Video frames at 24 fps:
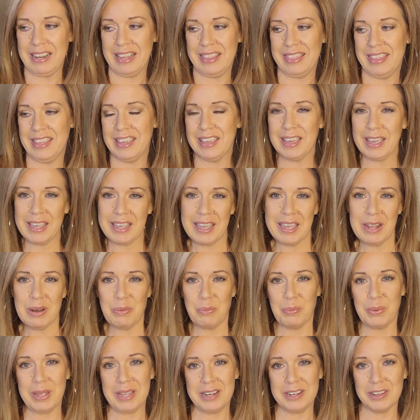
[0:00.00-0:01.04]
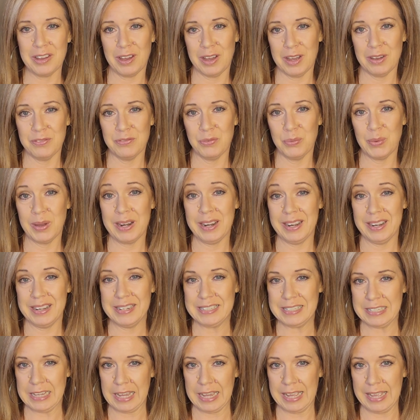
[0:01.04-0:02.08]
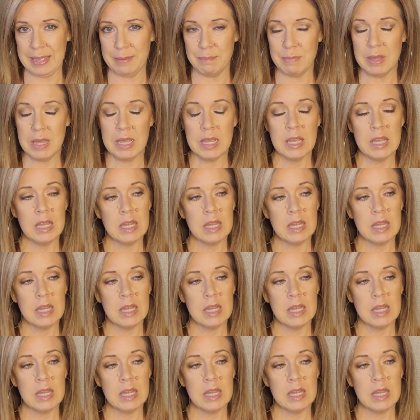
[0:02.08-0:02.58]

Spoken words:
I think I kind of weaned off one at a time